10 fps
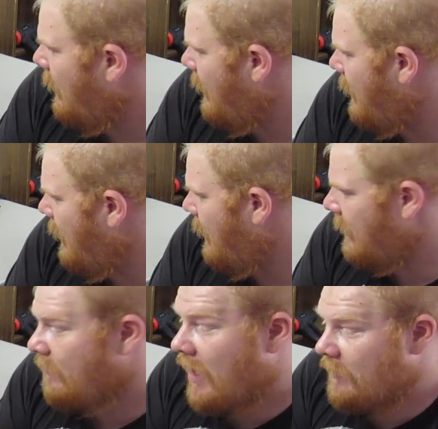
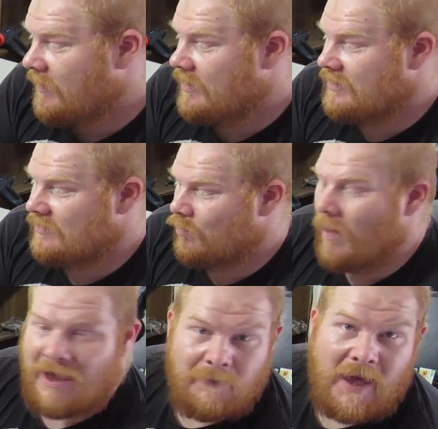And in my opinion, this is
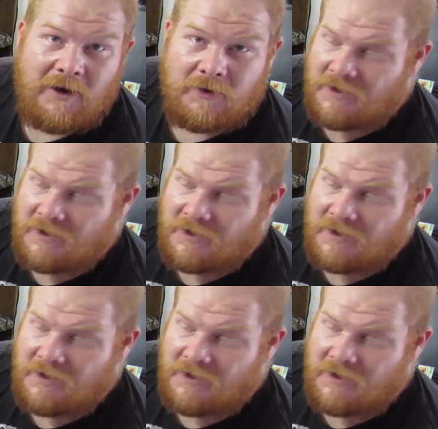way better